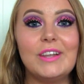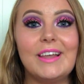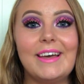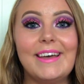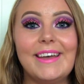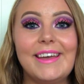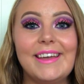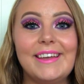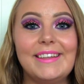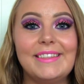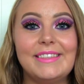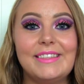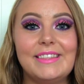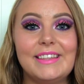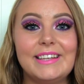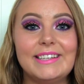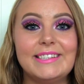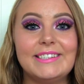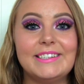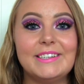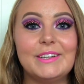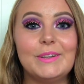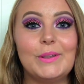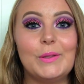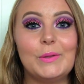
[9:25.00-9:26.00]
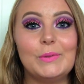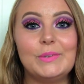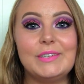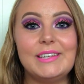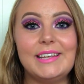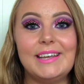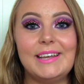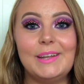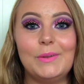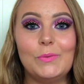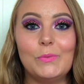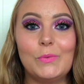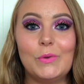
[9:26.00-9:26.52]
you liked this
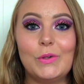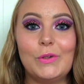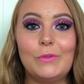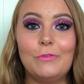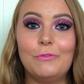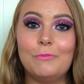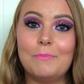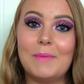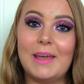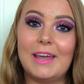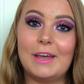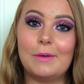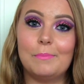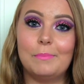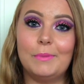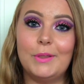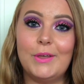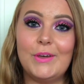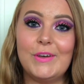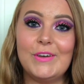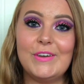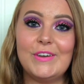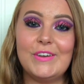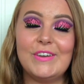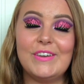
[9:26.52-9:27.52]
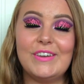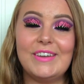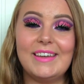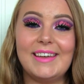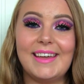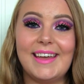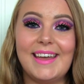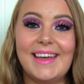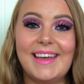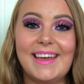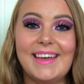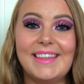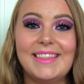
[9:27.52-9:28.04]
Clawdeen Wolf makeup look.
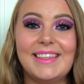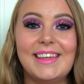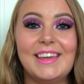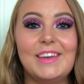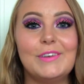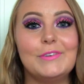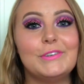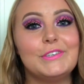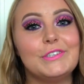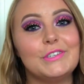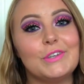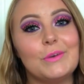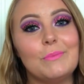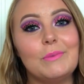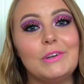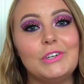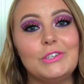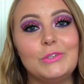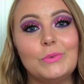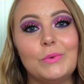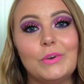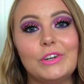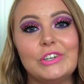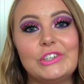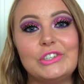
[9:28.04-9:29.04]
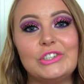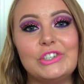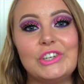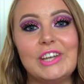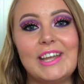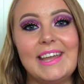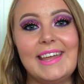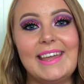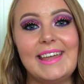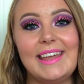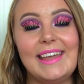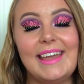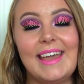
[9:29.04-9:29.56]
Thank you so much for
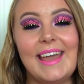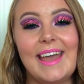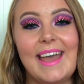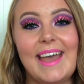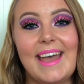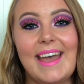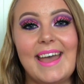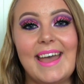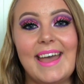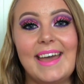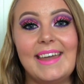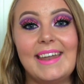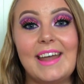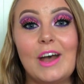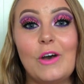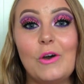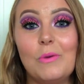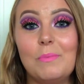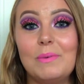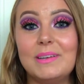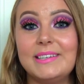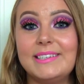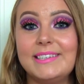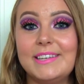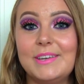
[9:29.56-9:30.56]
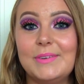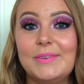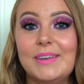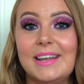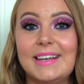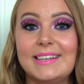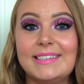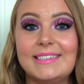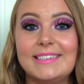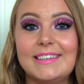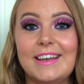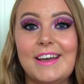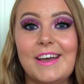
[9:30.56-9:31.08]
watching, and I hope I'll see you
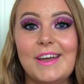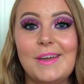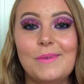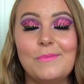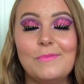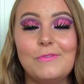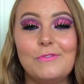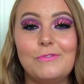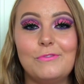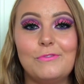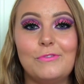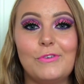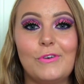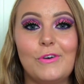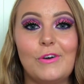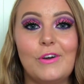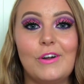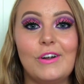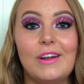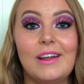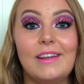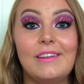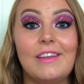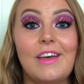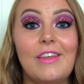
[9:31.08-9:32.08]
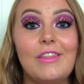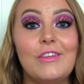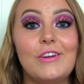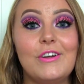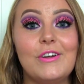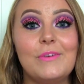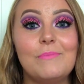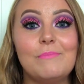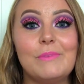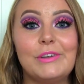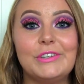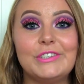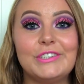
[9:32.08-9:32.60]
next time for
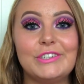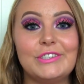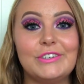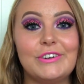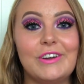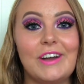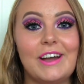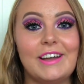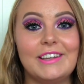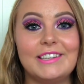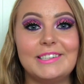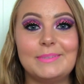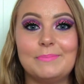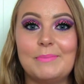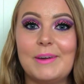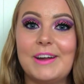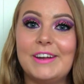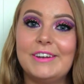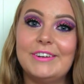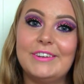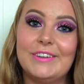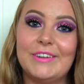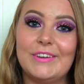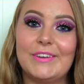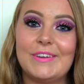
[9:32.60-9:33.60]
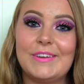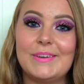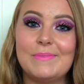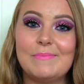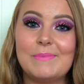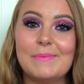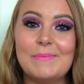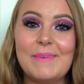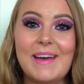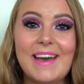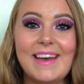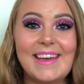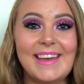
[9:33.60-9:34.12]
another Monster High inspired look.
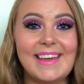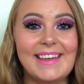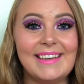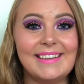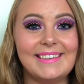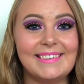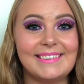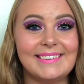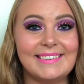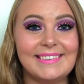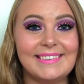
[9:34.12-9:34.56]
Bye!